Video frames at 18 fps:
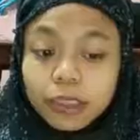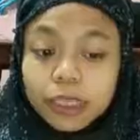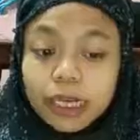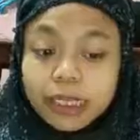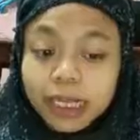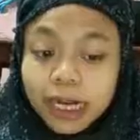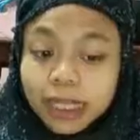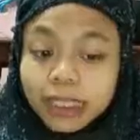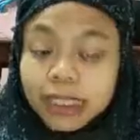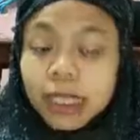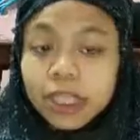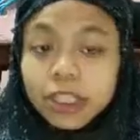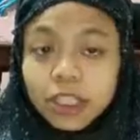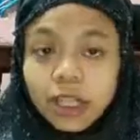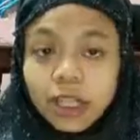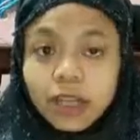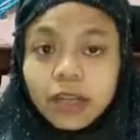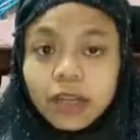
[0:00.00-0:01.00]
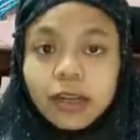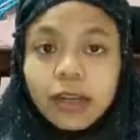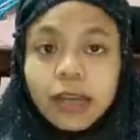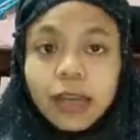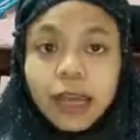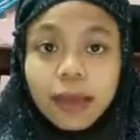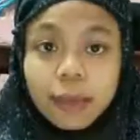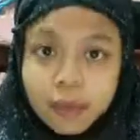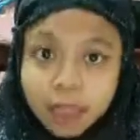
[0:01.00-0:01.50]
translation
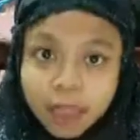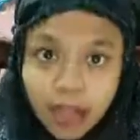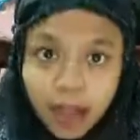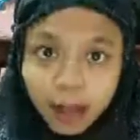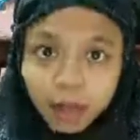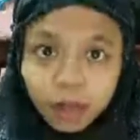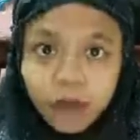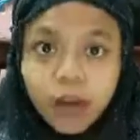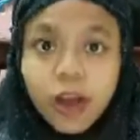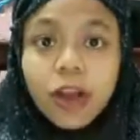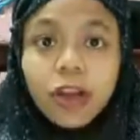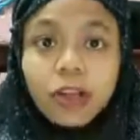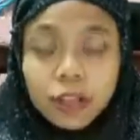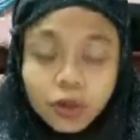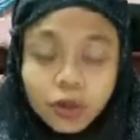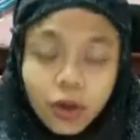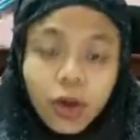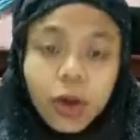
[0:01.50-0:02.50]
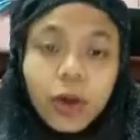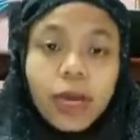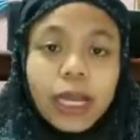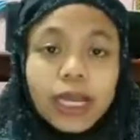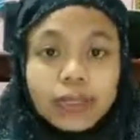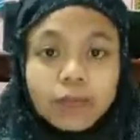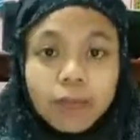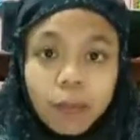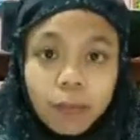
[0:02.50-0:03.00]
himself, so
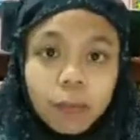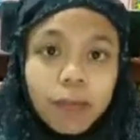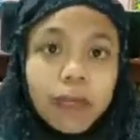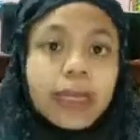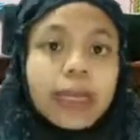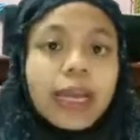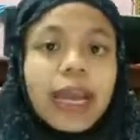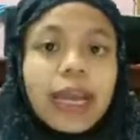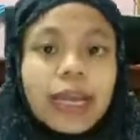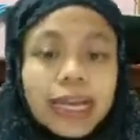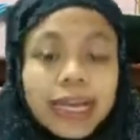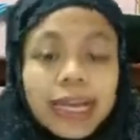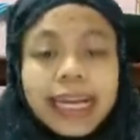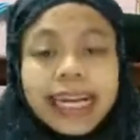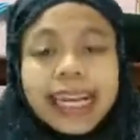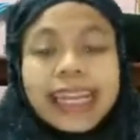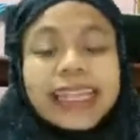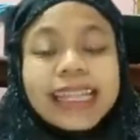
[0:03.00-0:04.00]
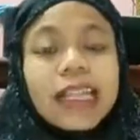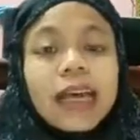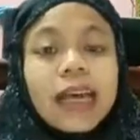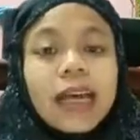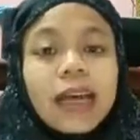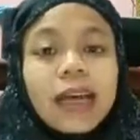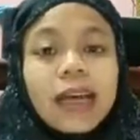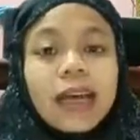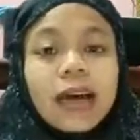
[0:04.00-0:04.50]
his people can read it
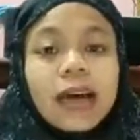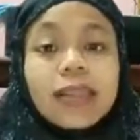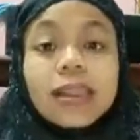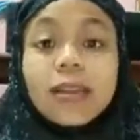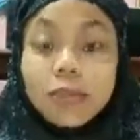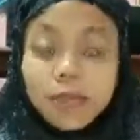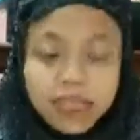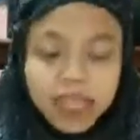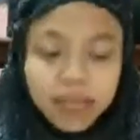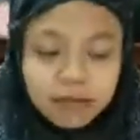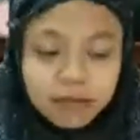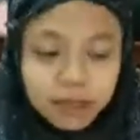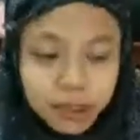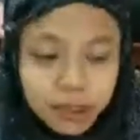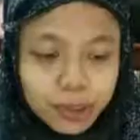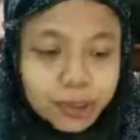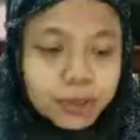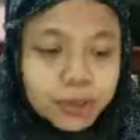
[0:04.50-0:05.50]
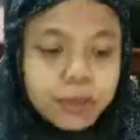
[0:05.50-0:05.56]
themselves too.